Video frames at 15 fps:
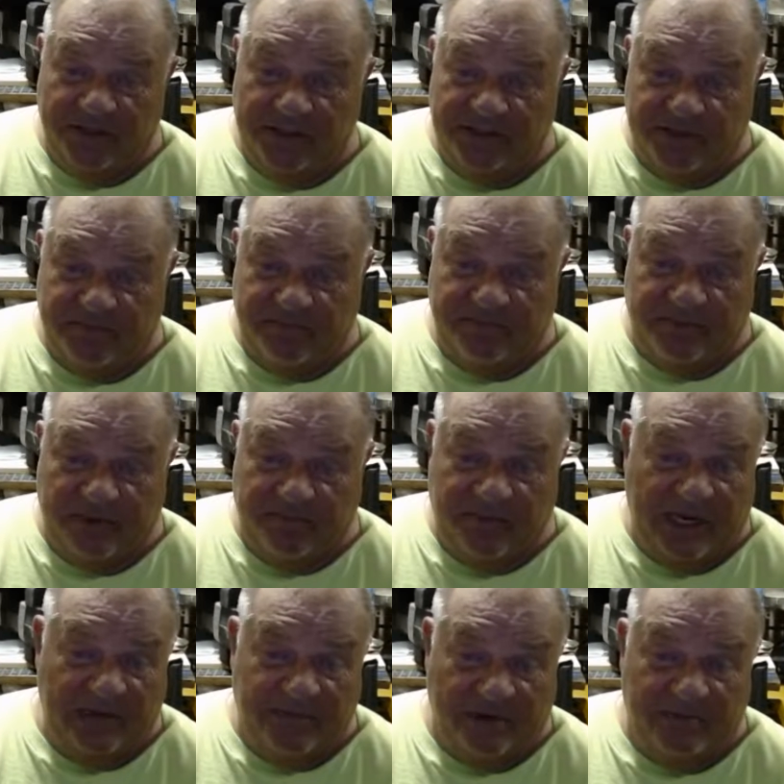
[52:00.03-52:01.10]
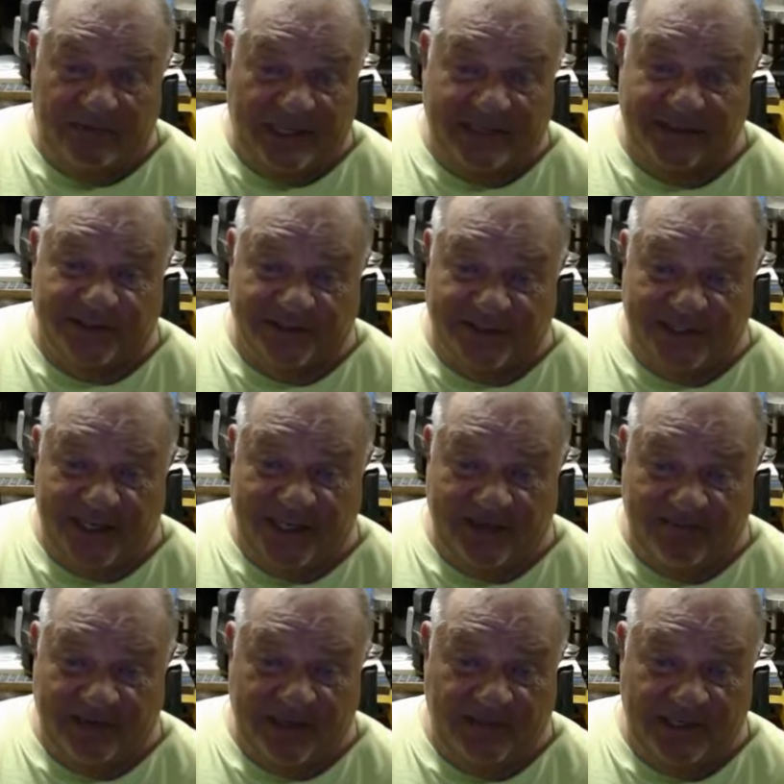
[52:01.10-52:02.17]
that's the paper medical tape,
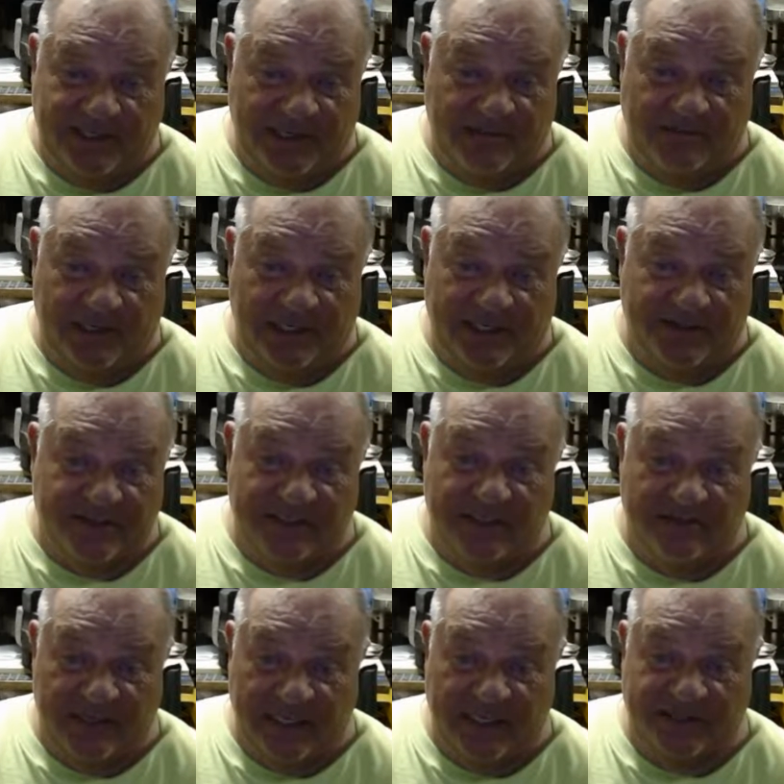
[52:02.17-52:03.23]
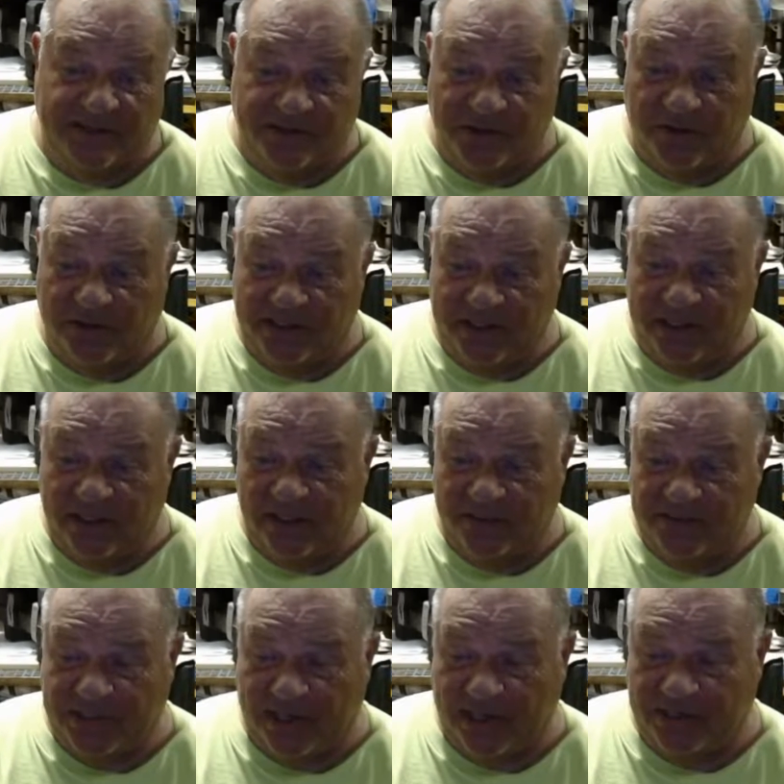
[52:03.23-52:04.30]
maybe somebody at CVS will know what the hell I'm
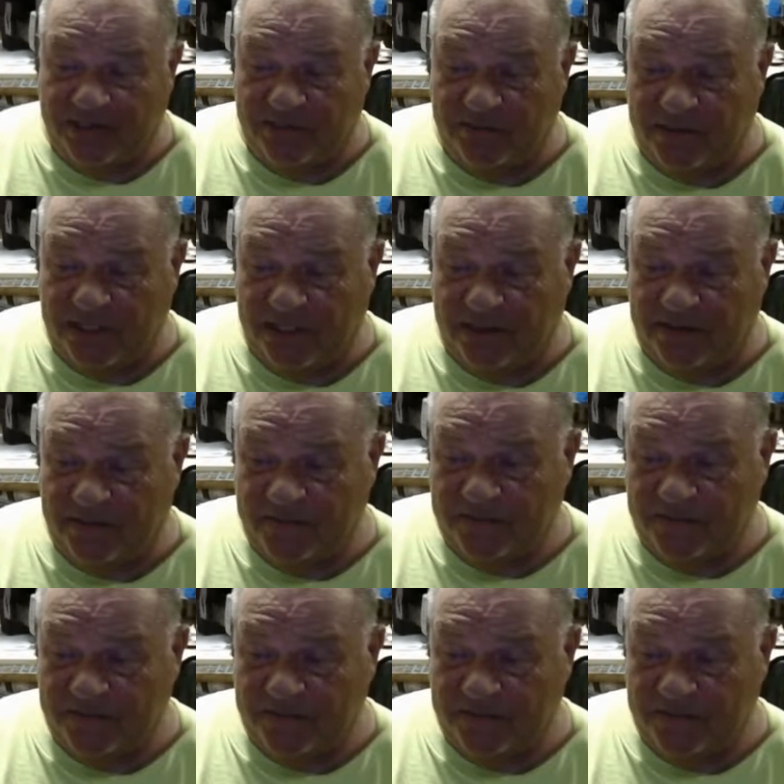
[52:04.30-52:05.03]
talking about.